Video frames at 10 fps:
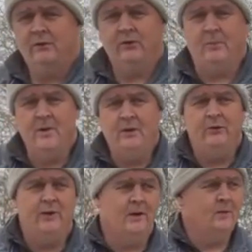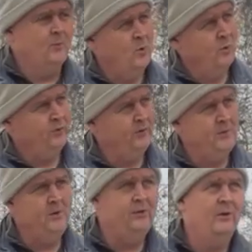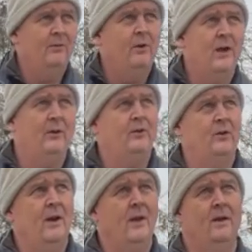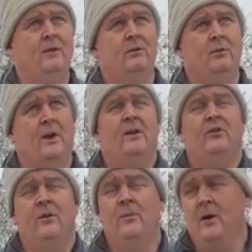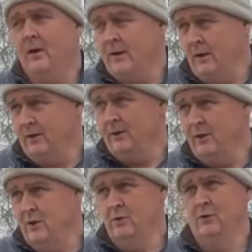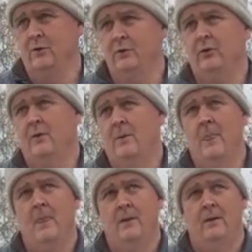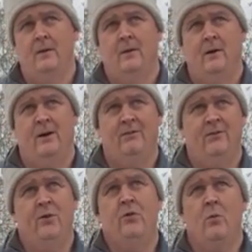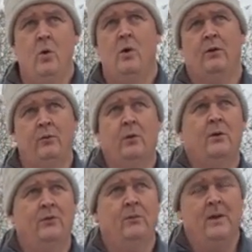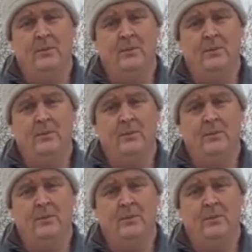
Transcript: Some years you get it more, some years you have less, and the regime that I kind of use, I feel works well for me.